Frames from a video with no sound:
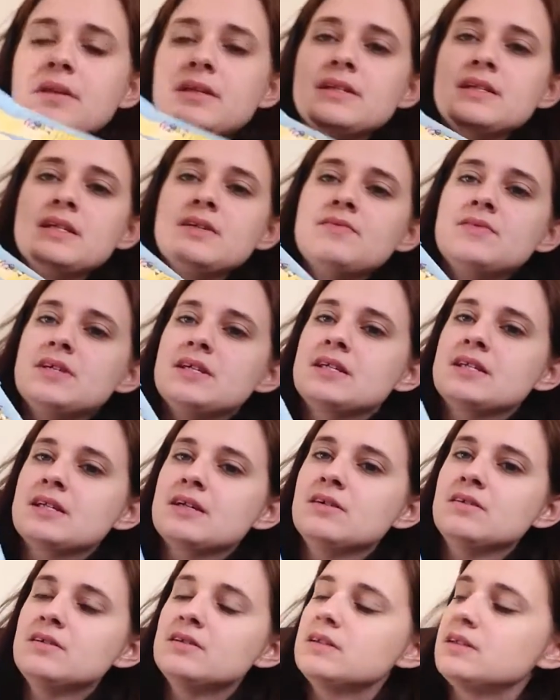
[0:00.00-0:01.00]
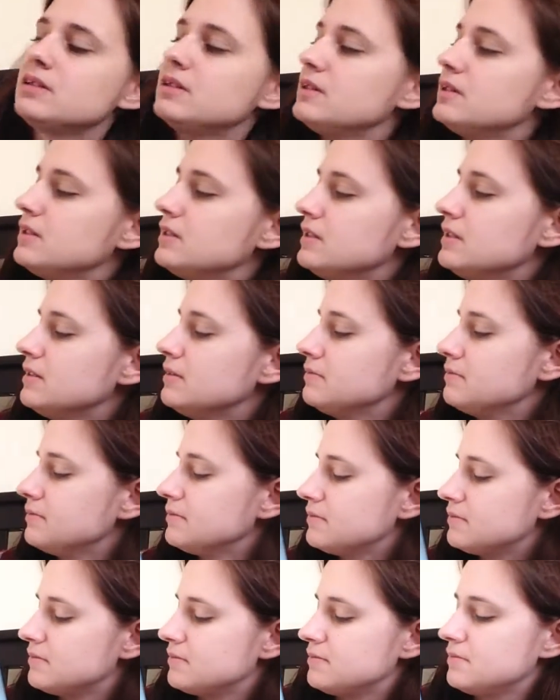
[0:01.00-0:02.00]
plenty of detail
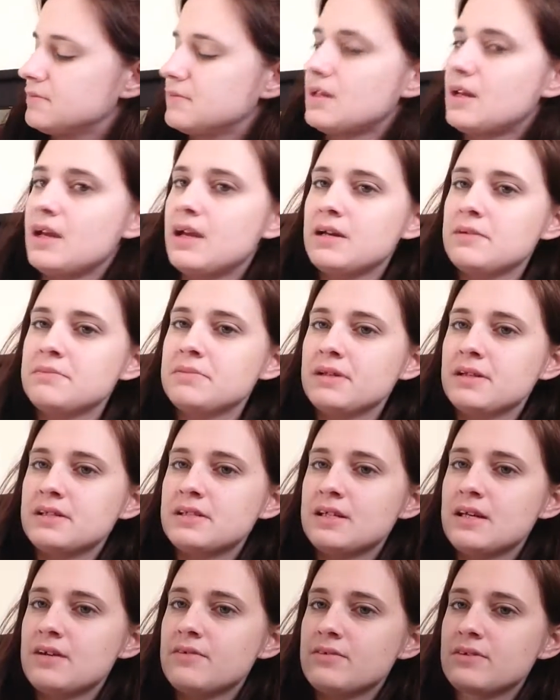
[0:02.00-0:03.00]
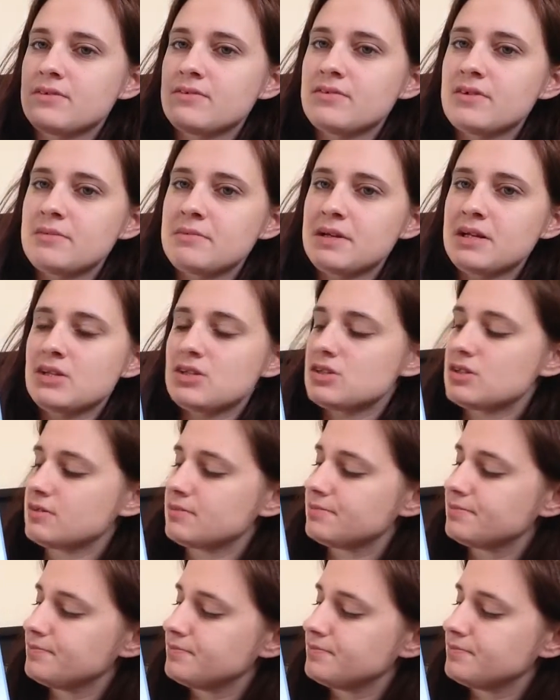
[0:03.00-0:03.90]
and plenty of information.